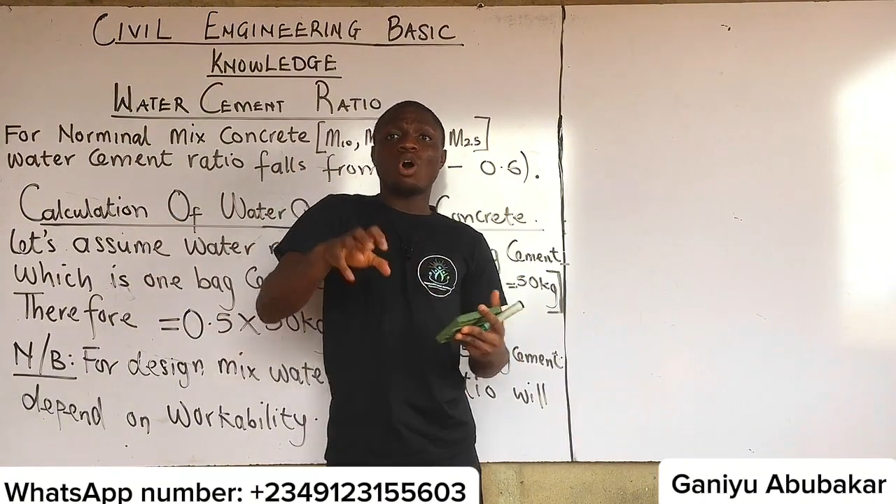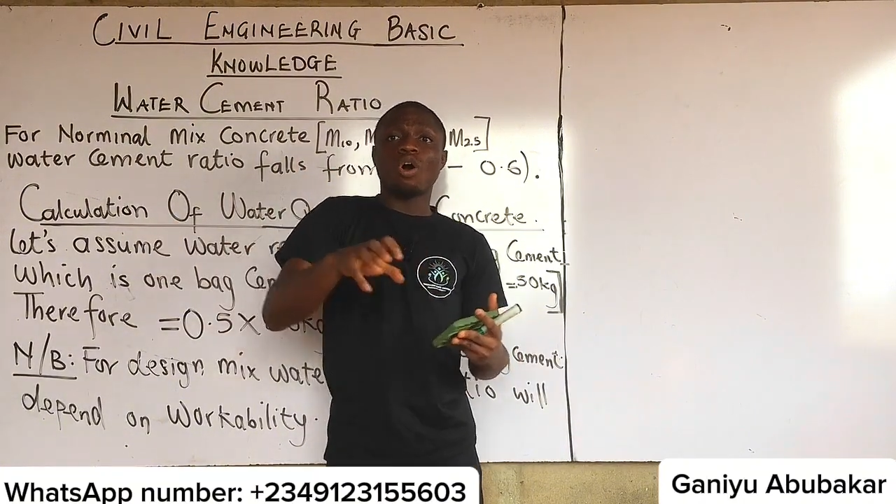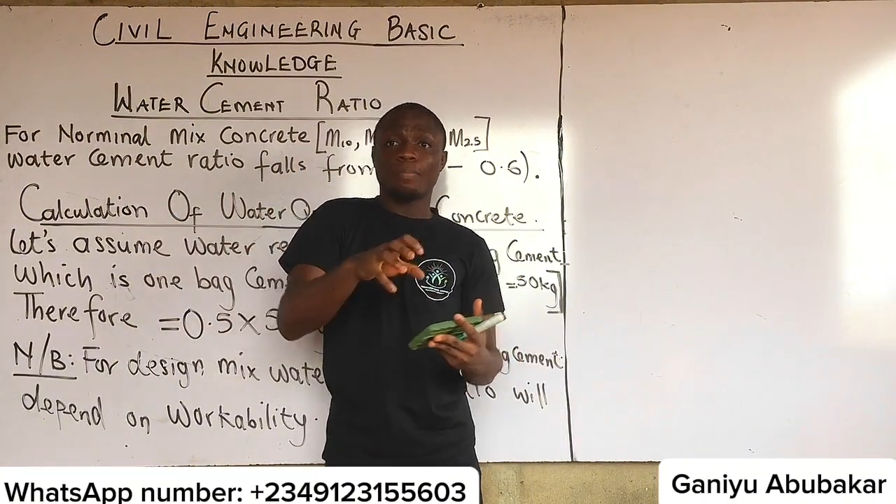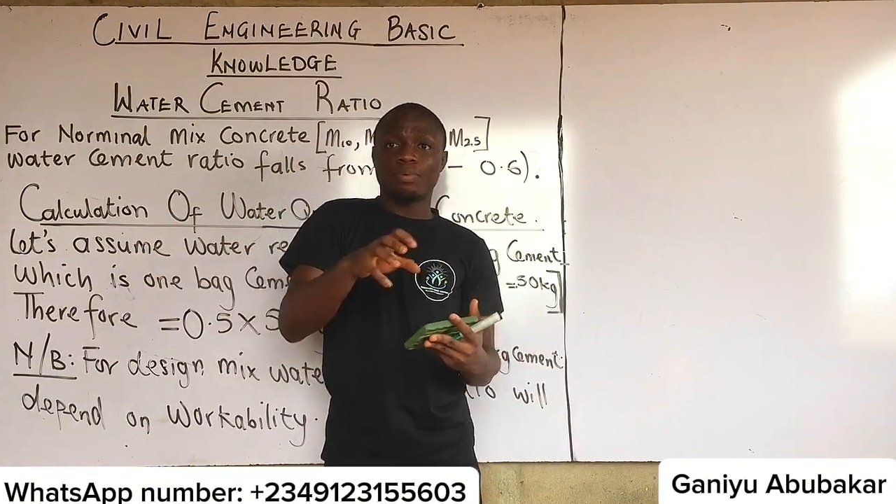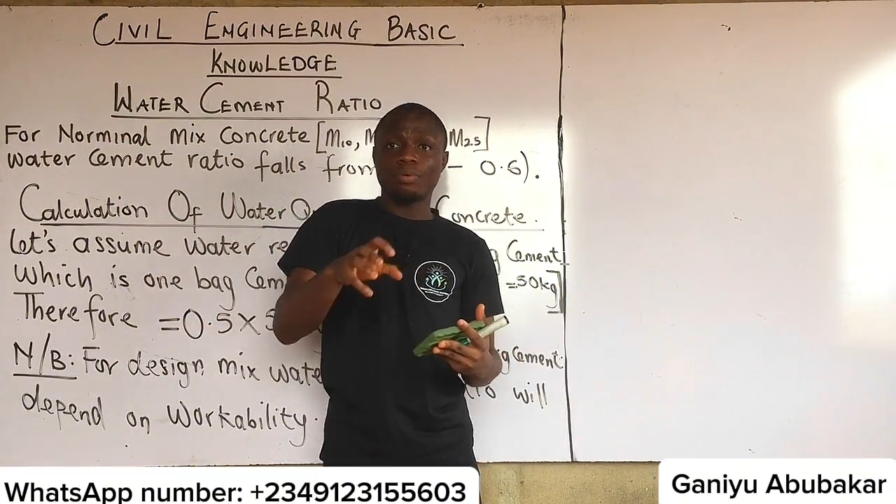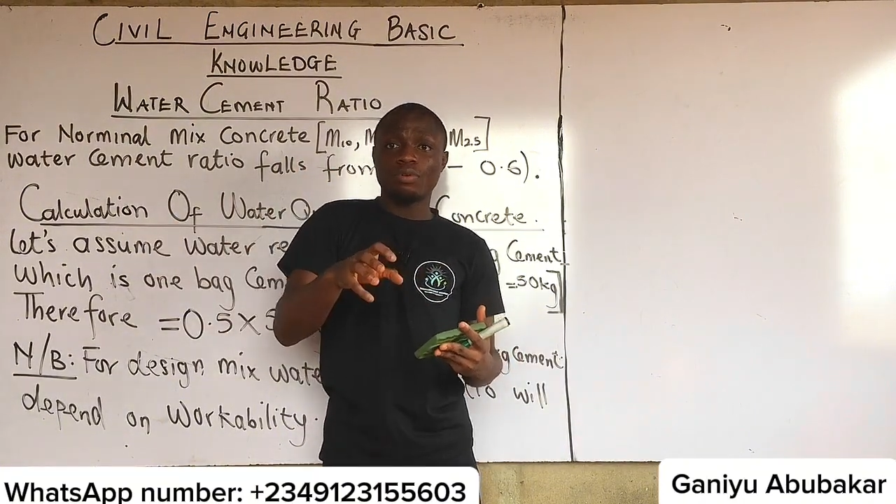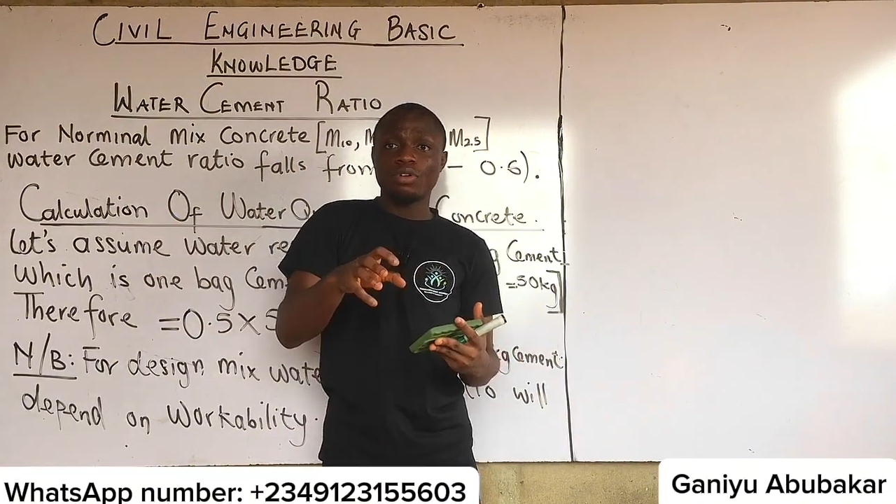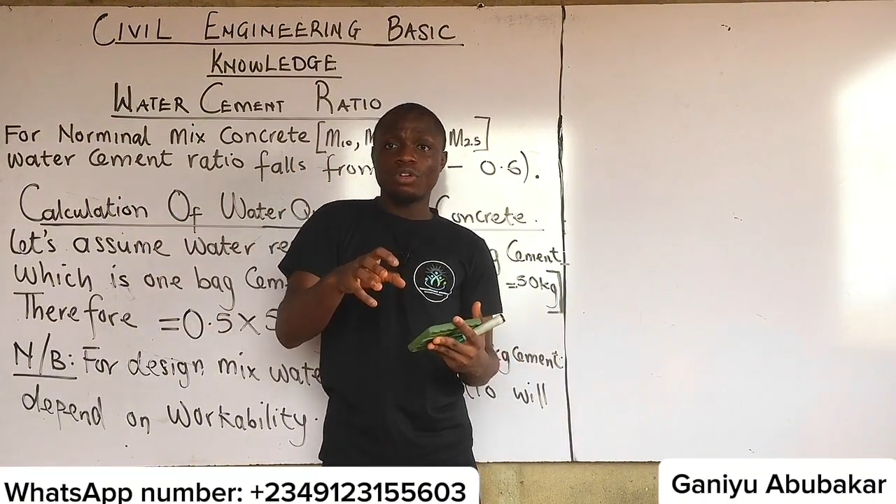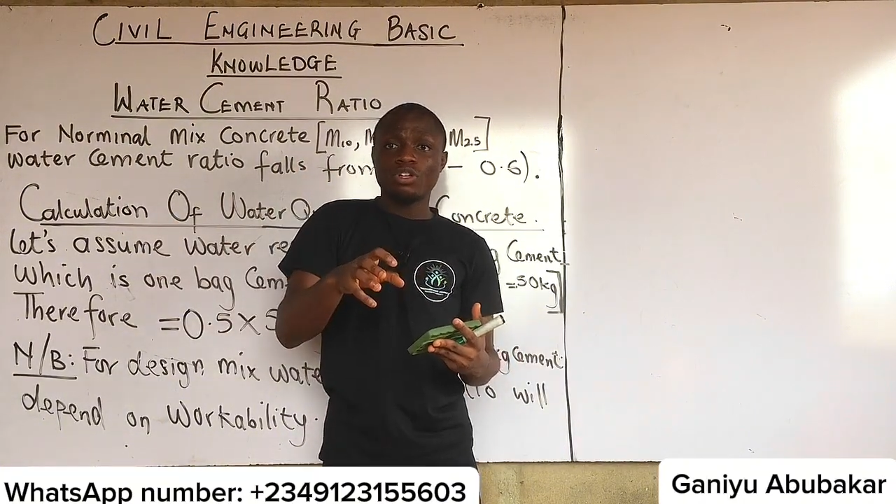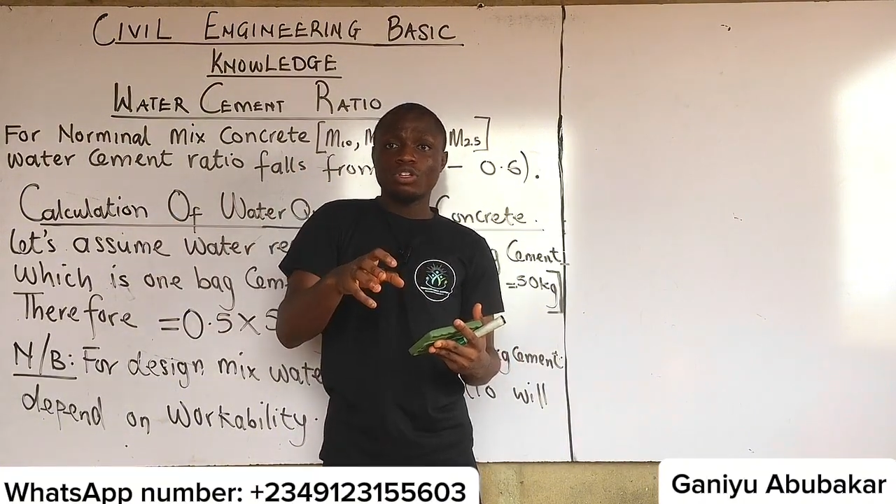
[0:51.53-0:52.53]
up
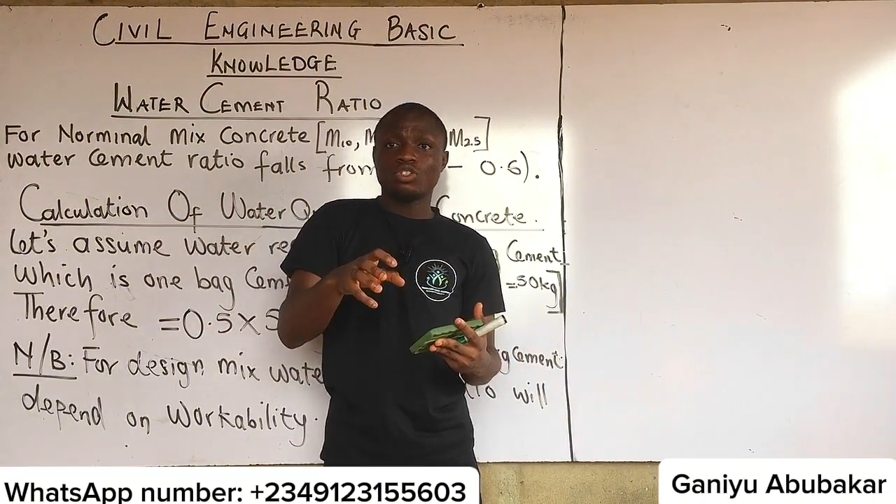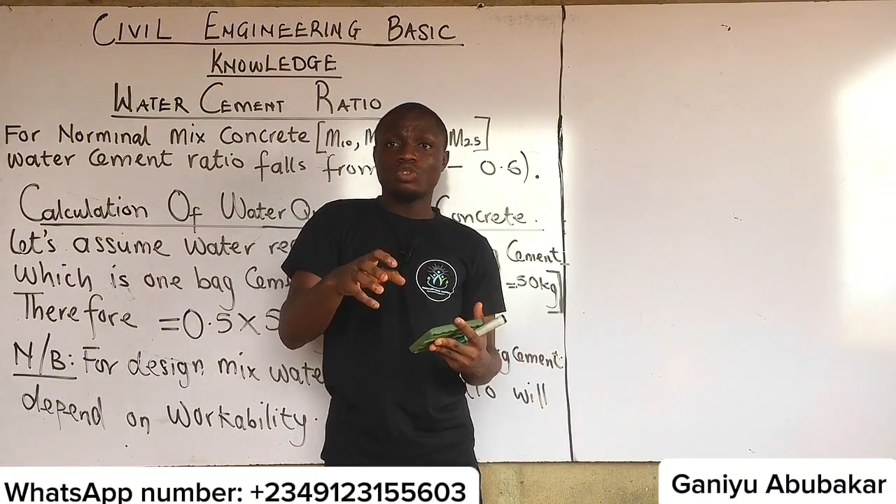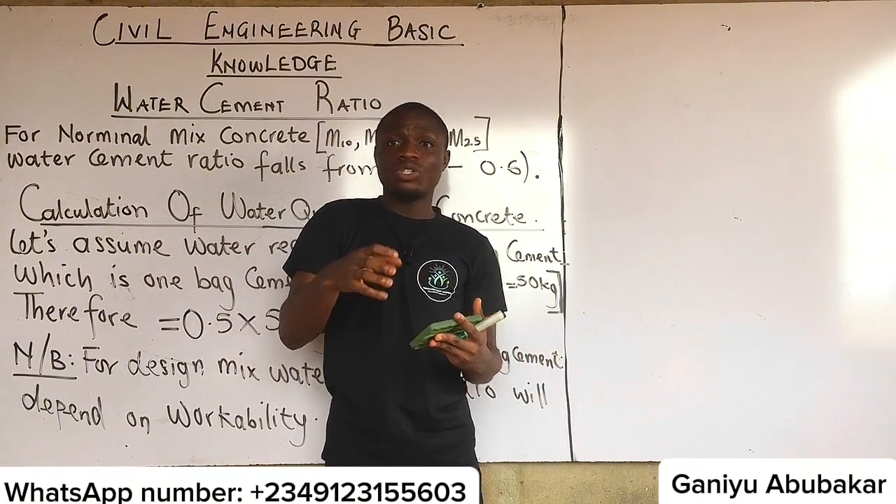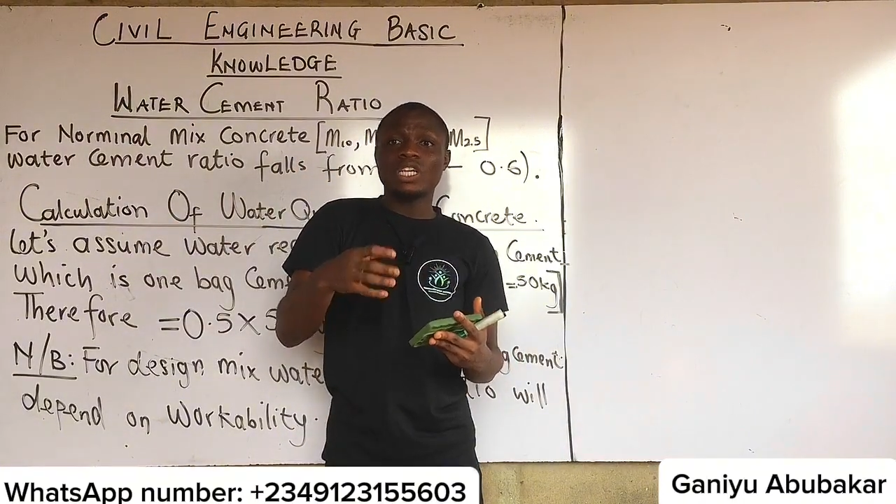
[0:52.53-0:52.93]
to